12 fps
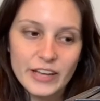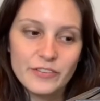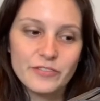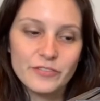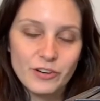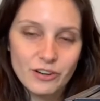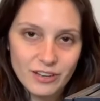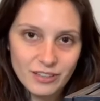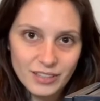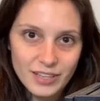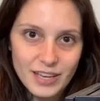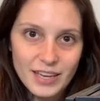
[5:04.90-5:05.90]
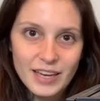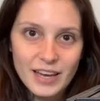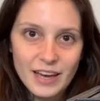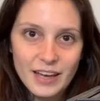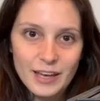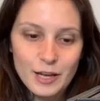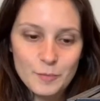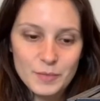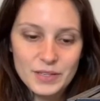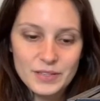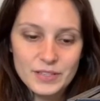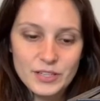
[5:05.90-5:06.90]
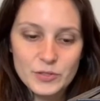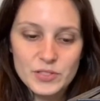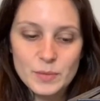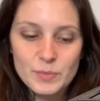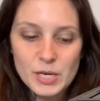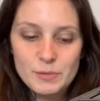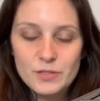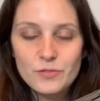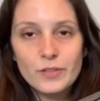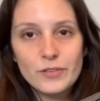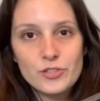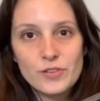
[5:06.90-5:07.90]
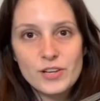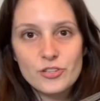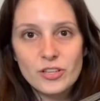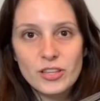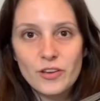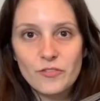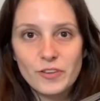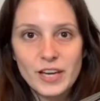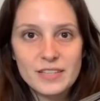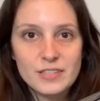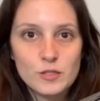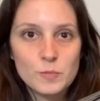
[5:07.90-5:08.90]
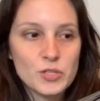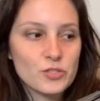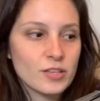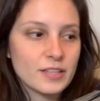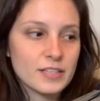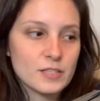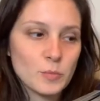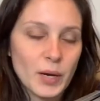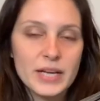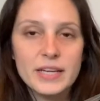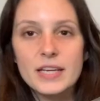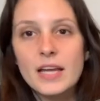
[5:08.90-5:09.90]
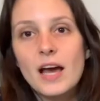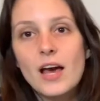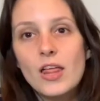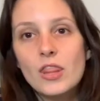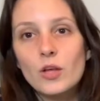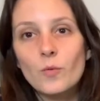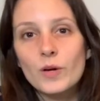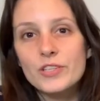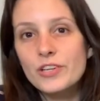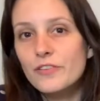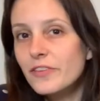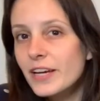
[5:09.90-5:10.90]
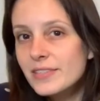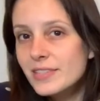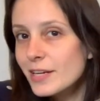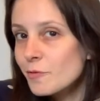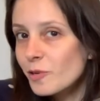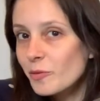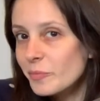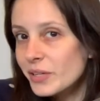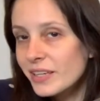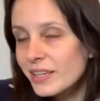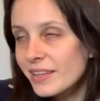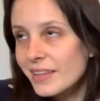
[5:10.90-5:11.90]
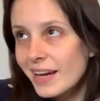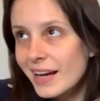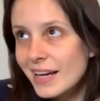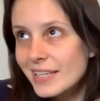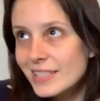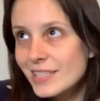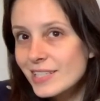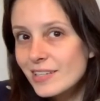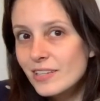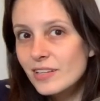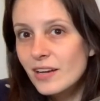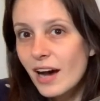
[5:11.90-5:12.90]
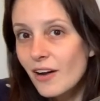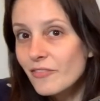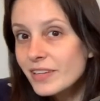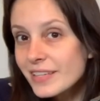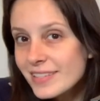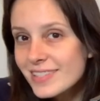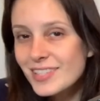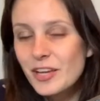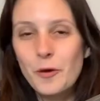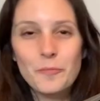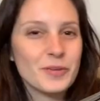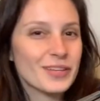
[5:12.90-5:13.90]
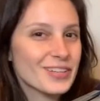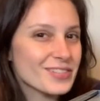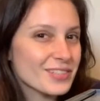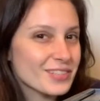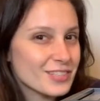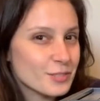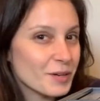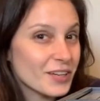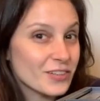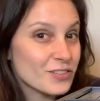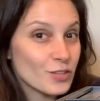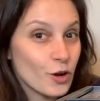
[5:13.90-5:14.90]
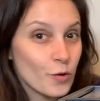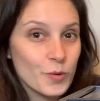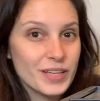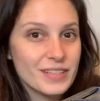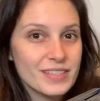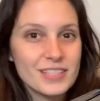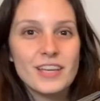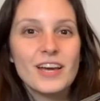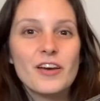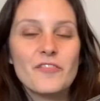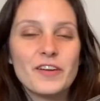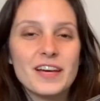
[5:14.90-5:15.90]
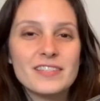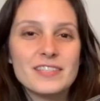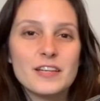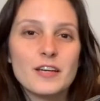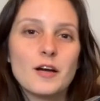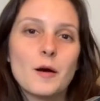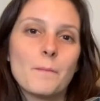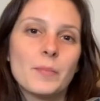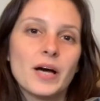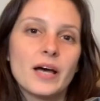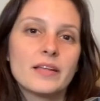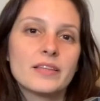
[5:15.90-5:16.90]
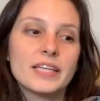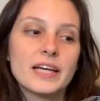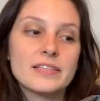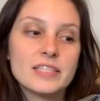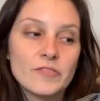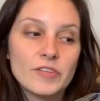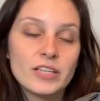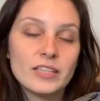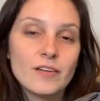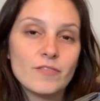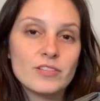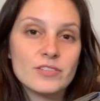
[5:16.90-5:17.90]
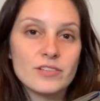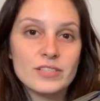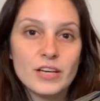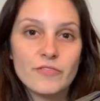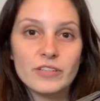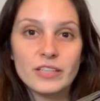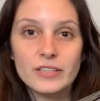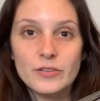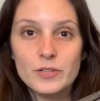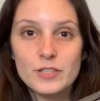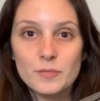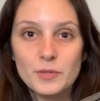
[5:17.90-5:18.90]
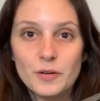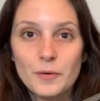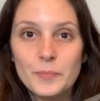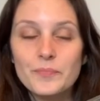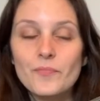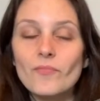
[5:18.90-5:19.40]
and fall. Sometimes if you have a tarantula that fasts, especially like Spidey, the winter fasting won't be that obvious because the spider's always fasting, but the activity levels are definitely noticeable.